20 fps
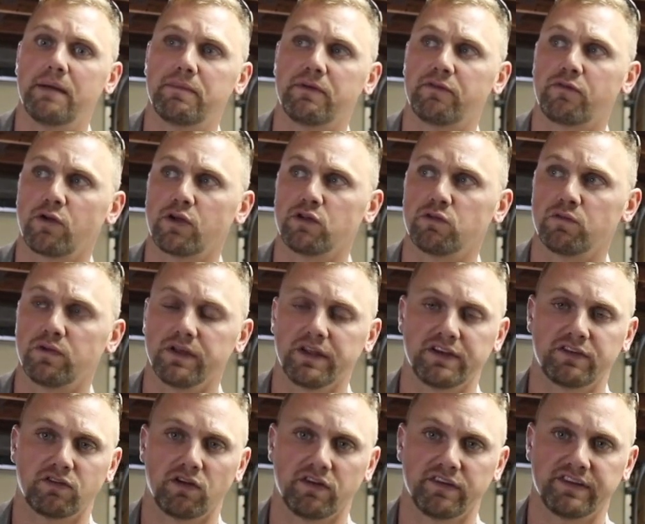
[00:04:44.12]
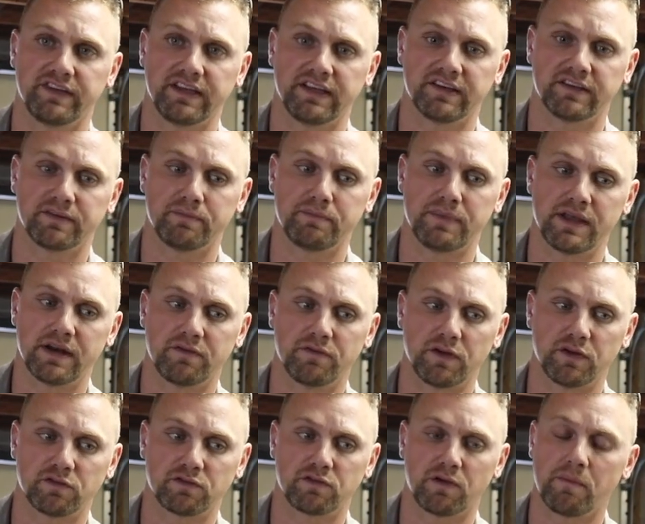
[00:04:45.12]
before you really start seeing some
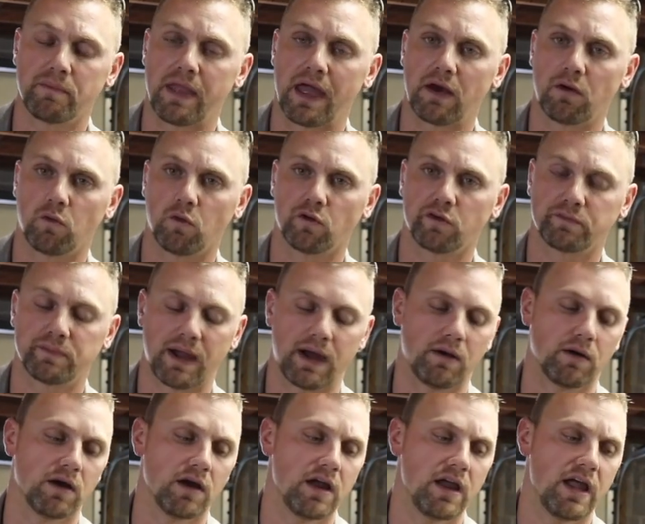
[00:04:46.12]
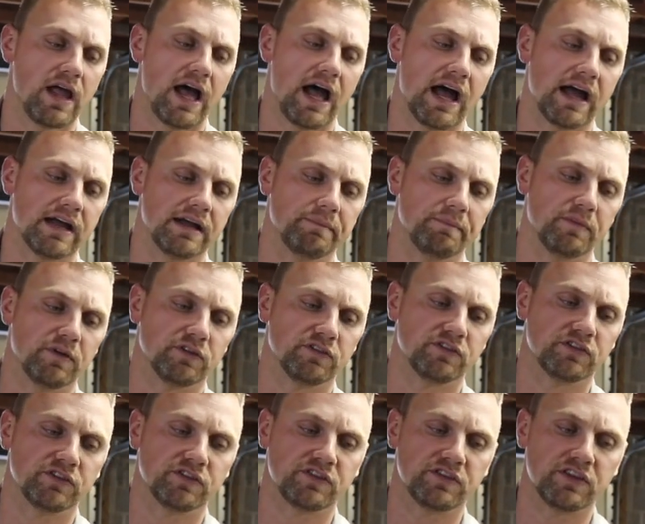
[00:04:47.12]
benefits from that horsepower.
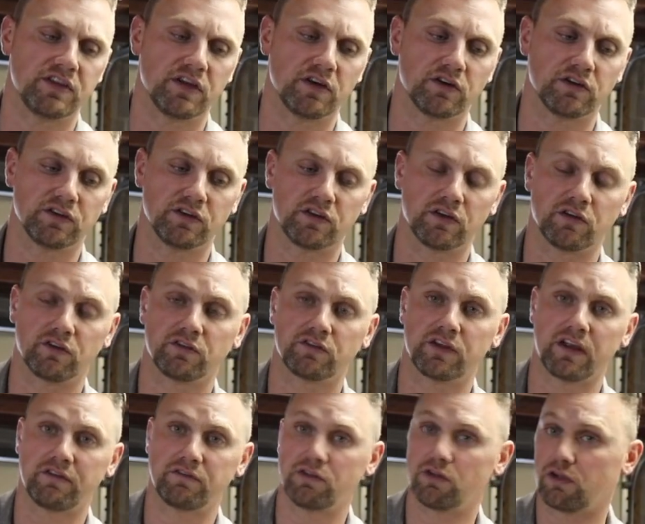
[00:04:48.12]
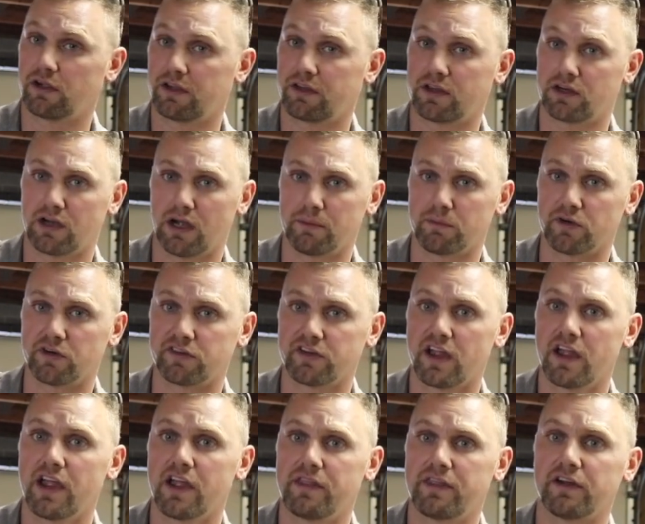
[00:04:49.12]
If you look at the numbers,
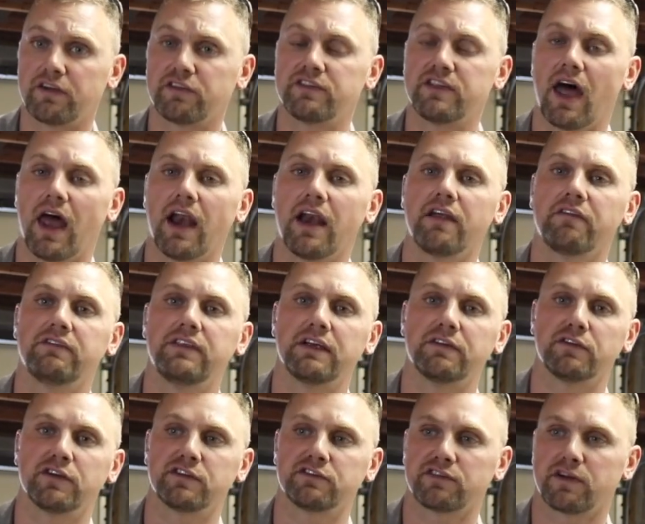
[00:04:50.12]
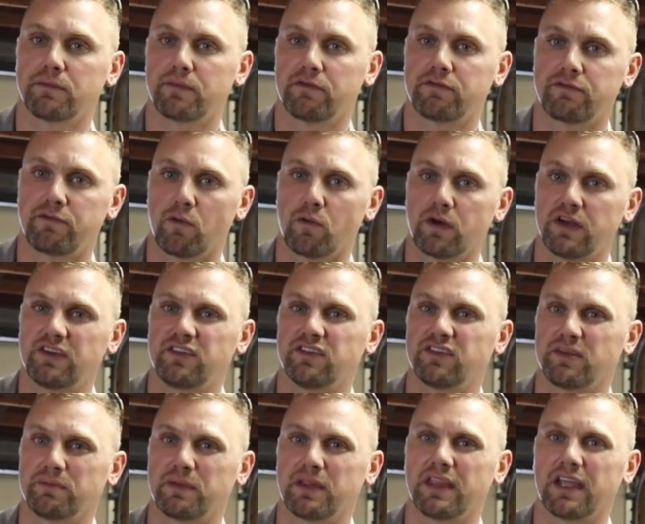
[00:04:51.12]
there's not enough difference from a 40 to
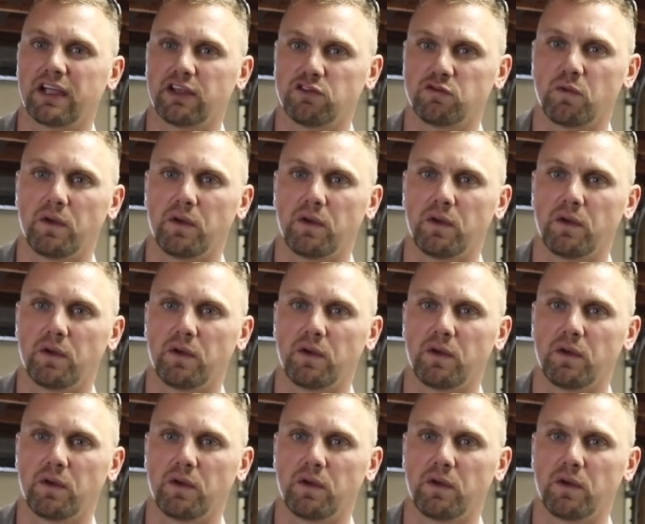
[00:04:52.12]
something like a